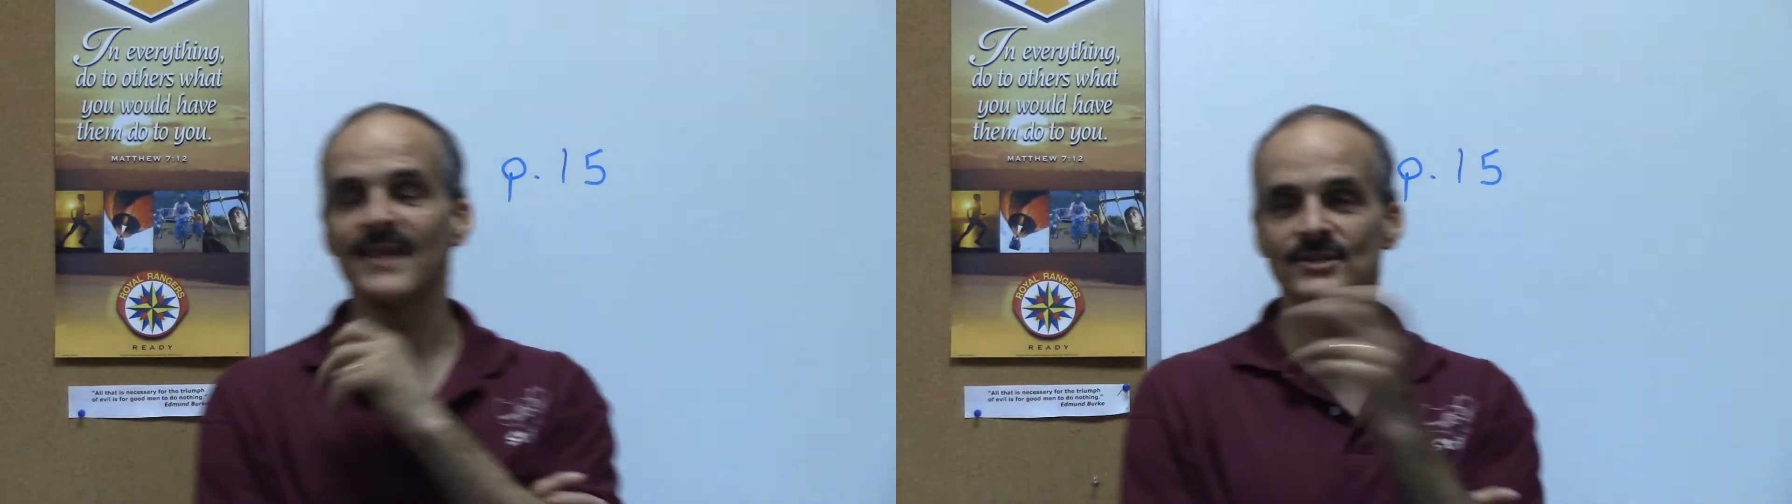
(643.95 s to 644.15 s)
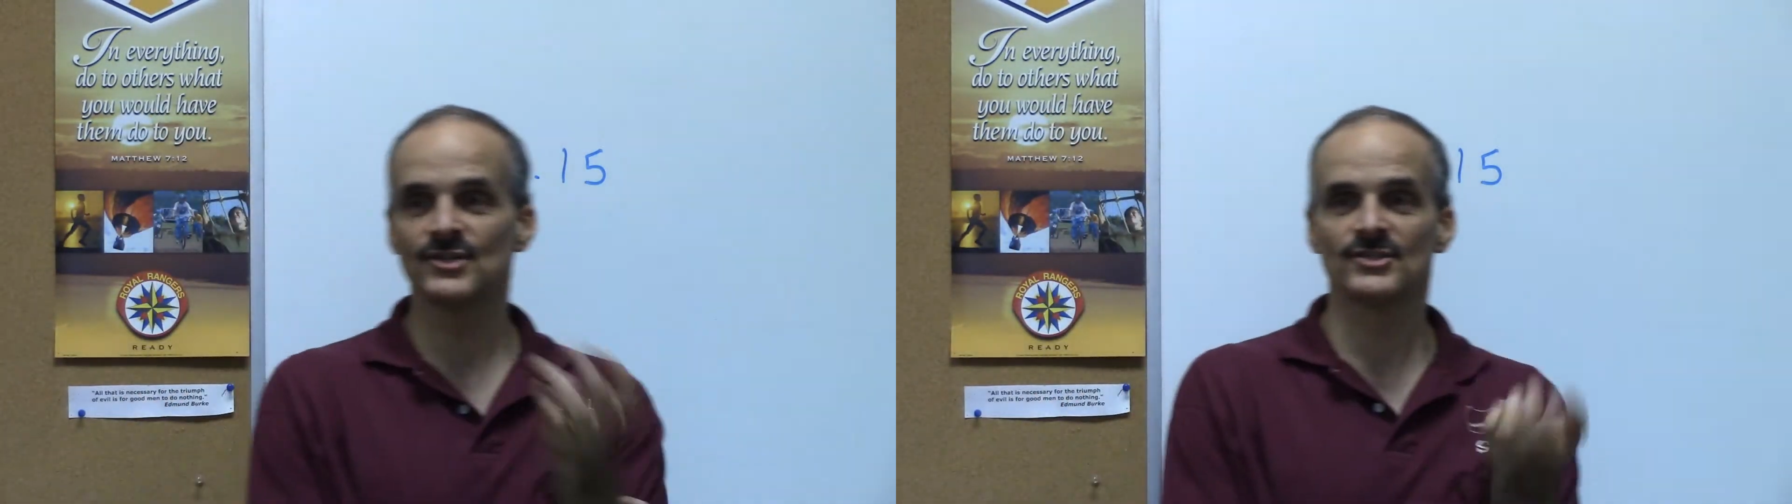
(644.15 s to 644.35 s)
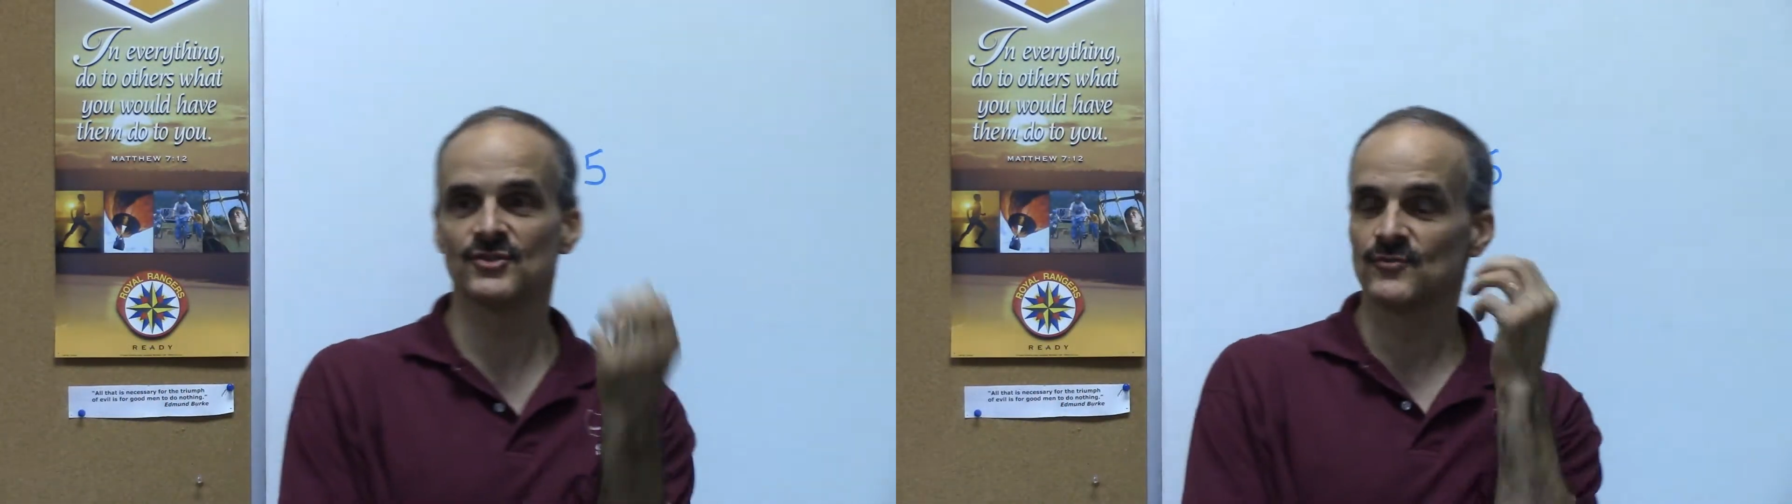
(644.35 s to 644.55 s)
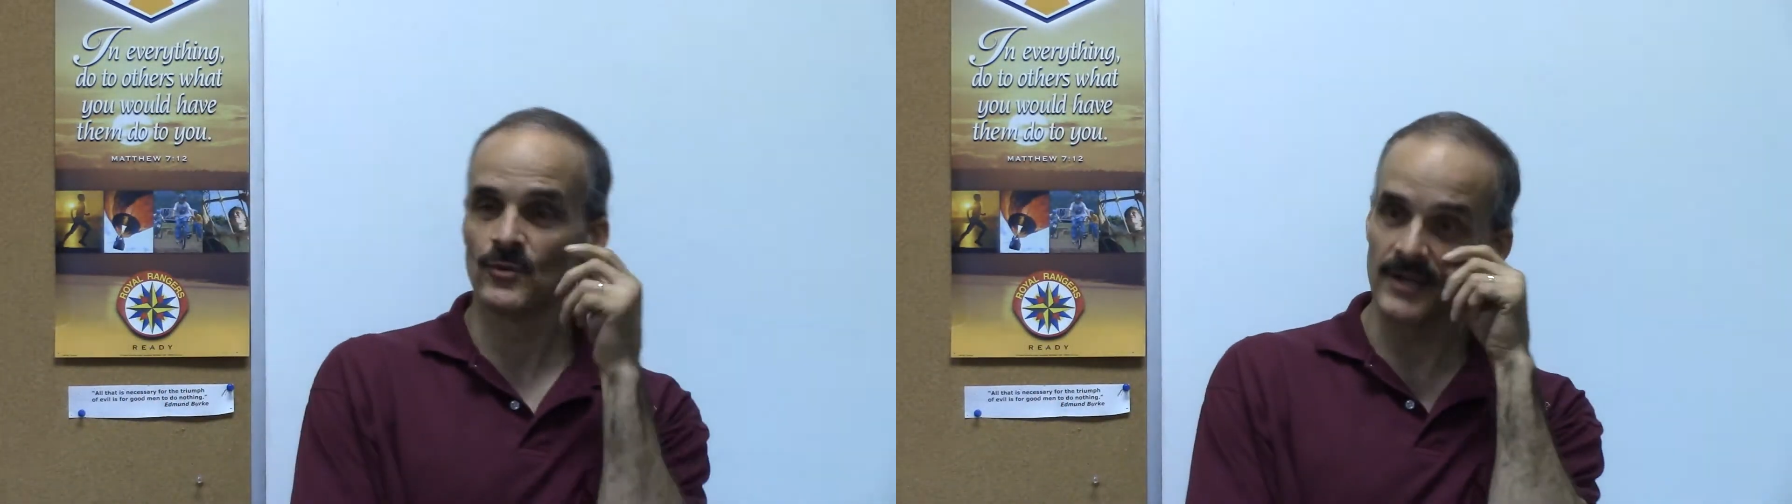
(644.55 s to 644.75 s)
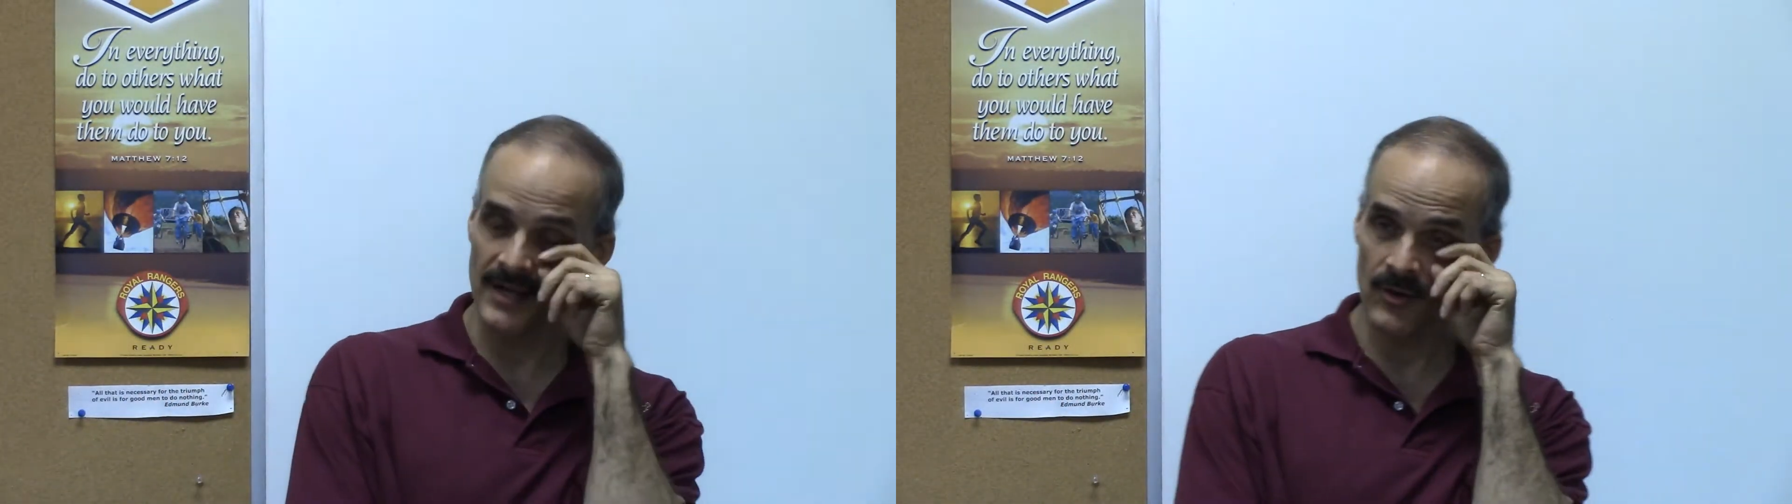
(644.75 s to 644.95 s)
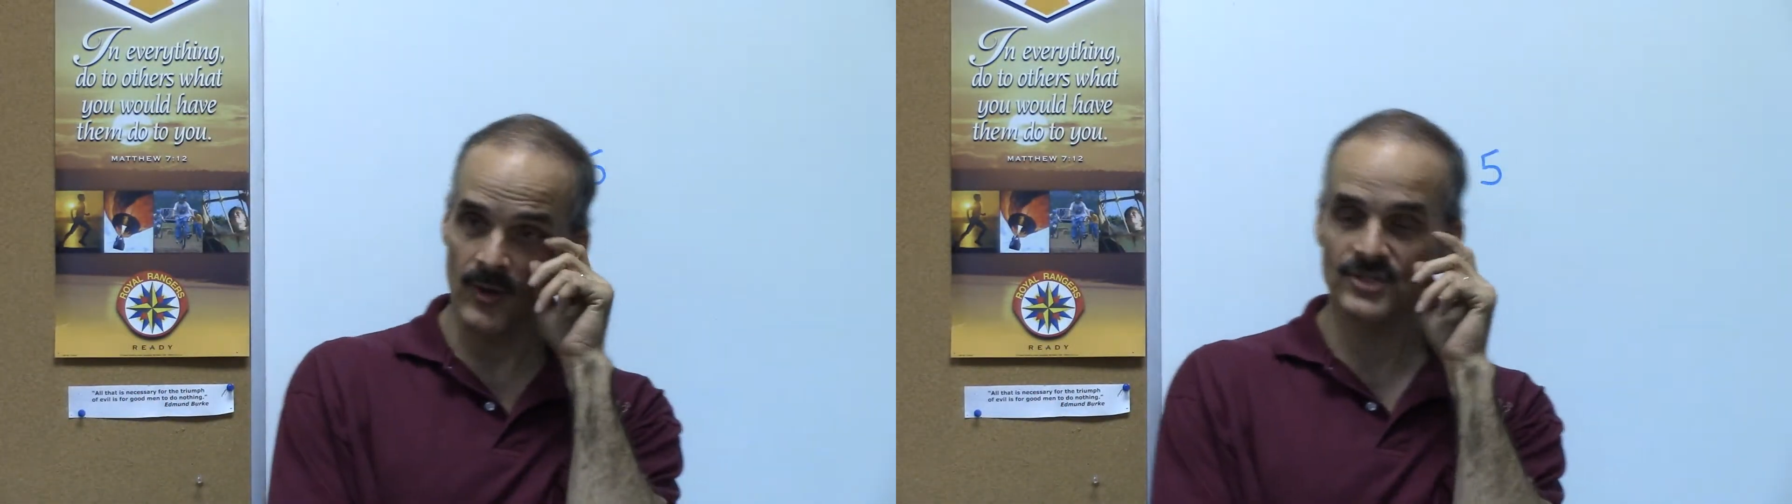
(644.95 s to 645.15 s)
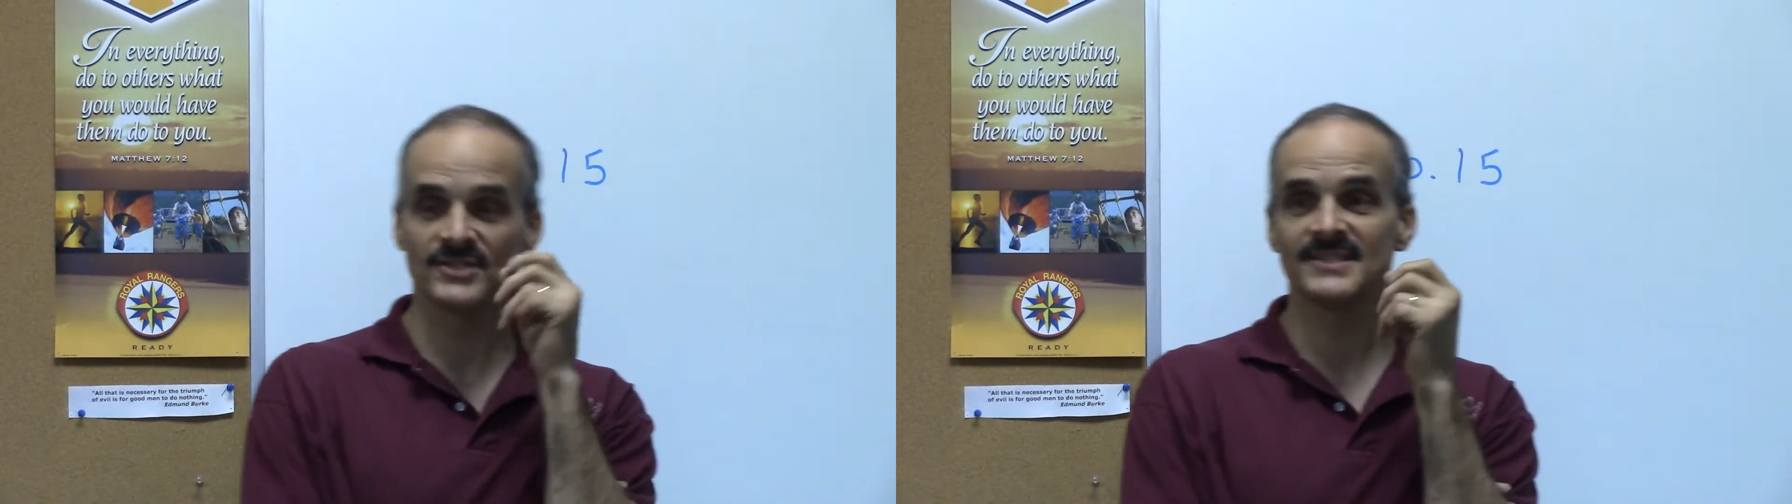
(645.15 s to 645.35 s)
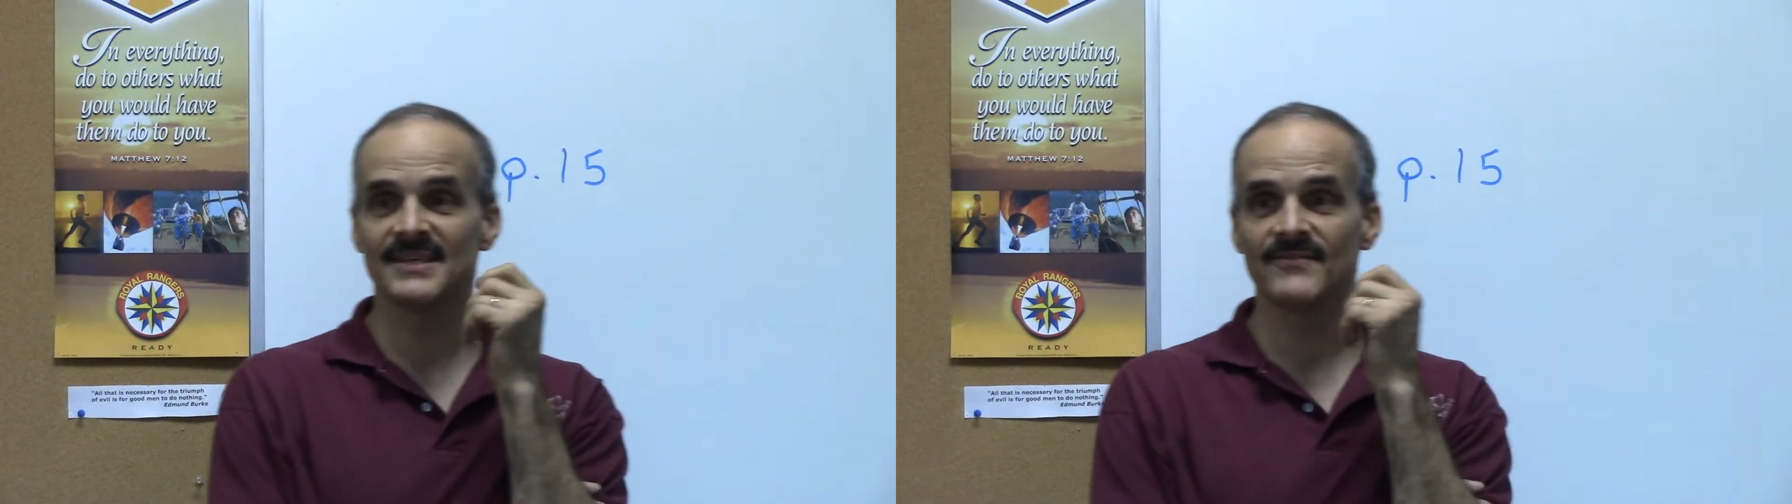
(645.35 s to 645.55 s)
that judge's ruling on
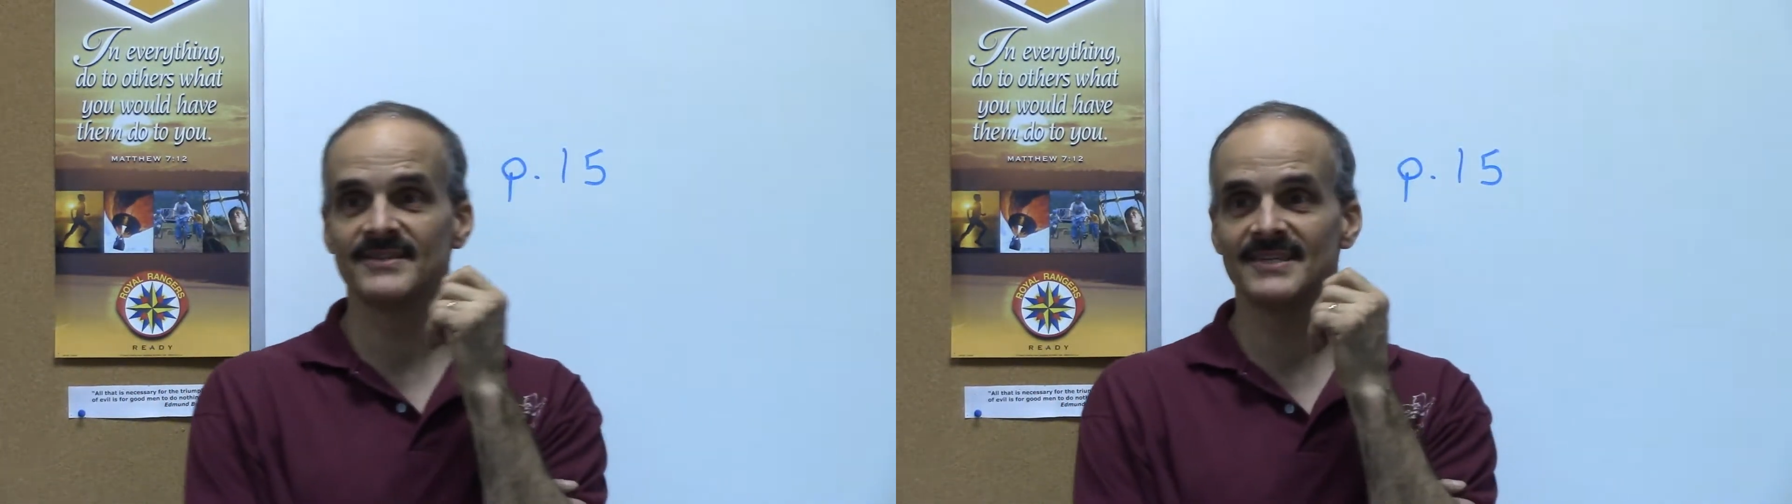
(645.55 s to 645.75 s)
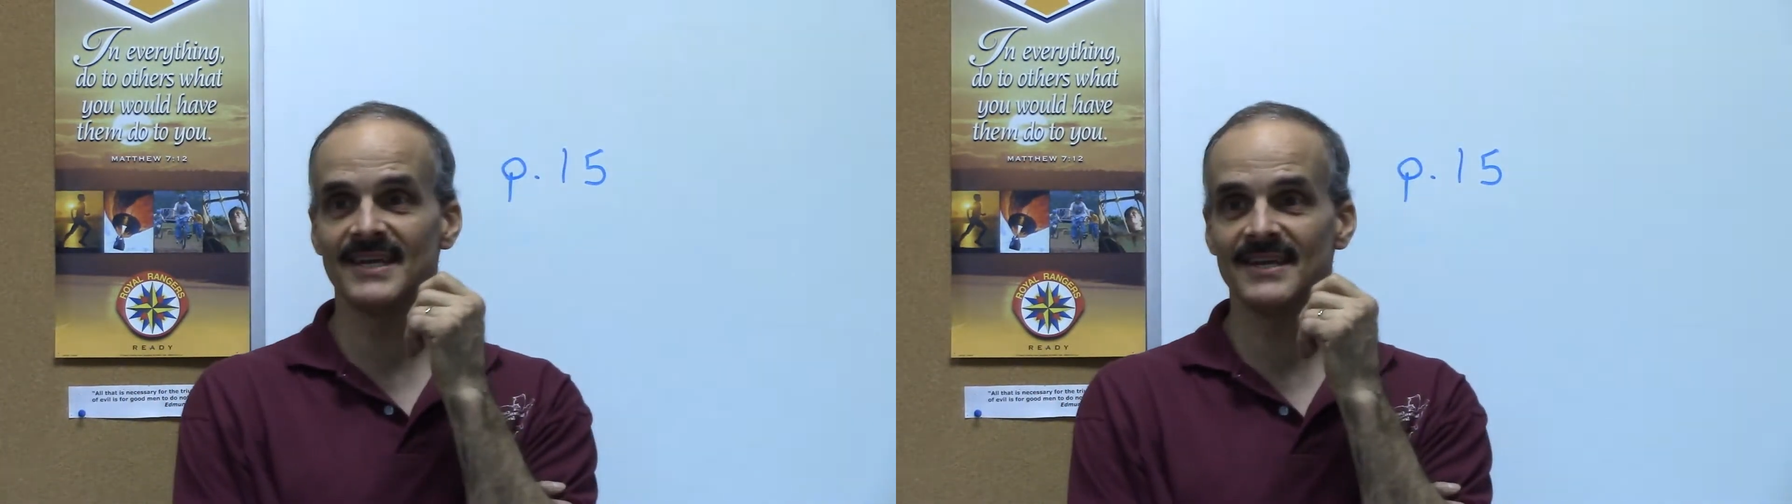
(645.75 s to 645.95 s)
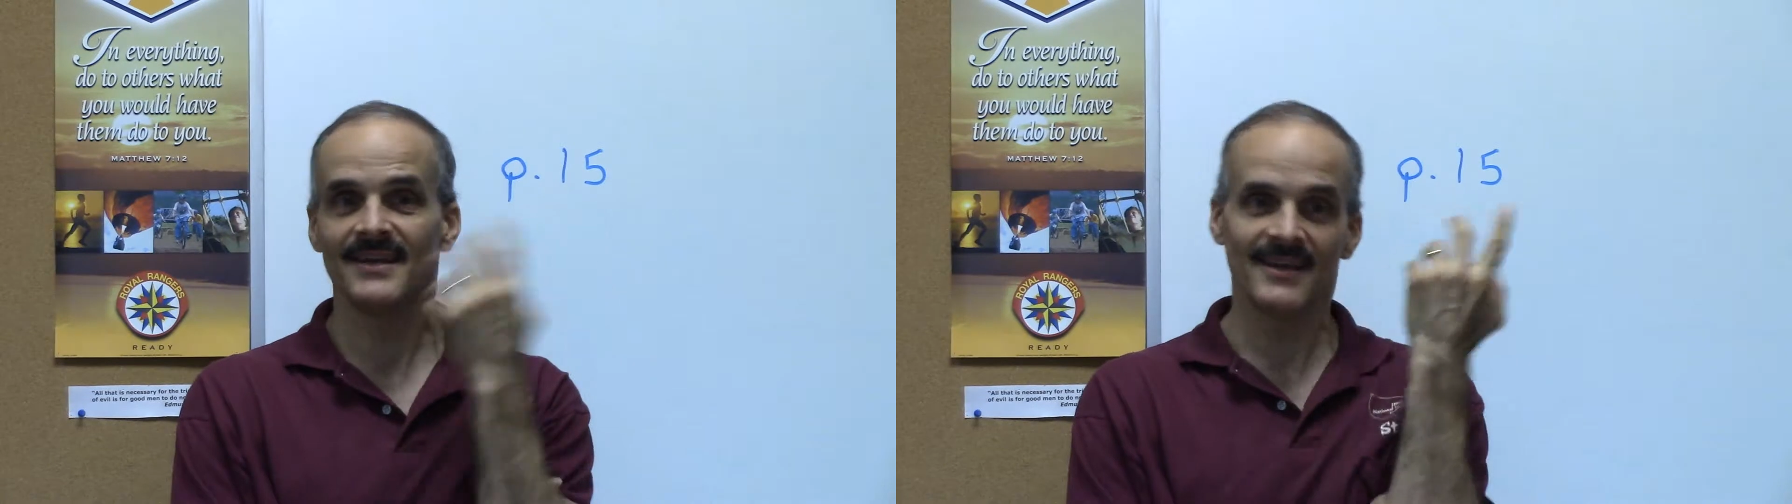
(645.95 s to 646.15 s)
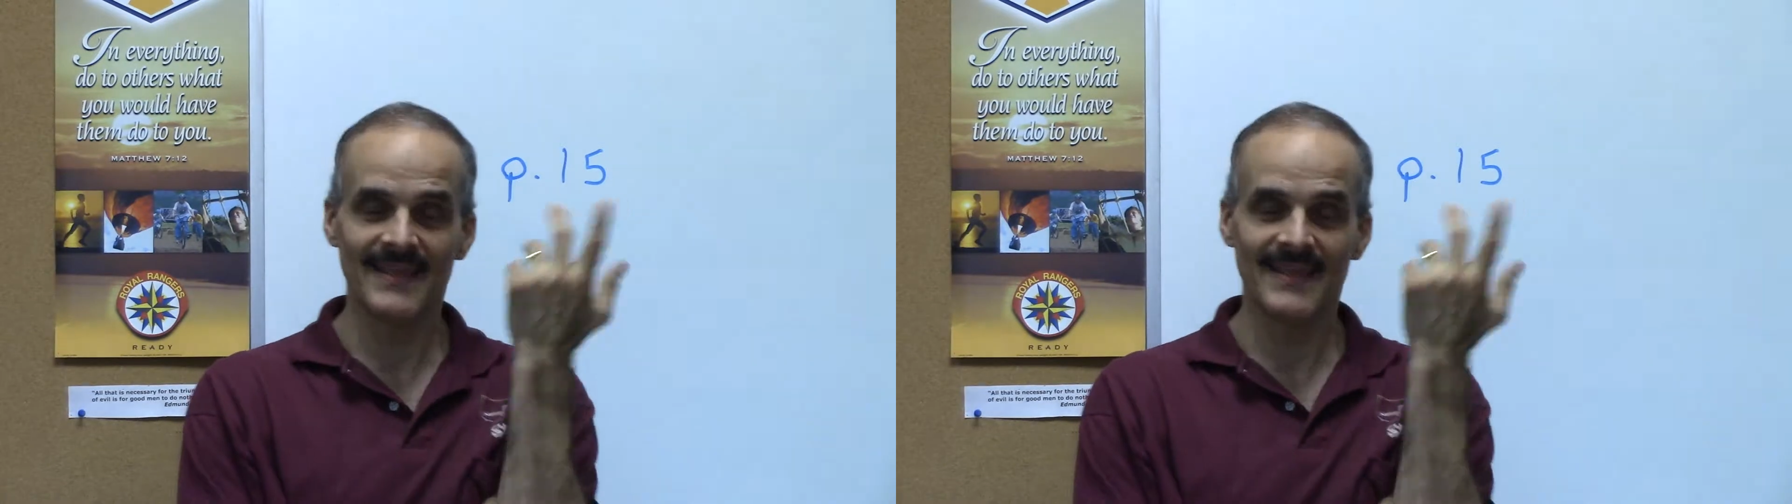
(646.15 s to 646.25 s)
question 17,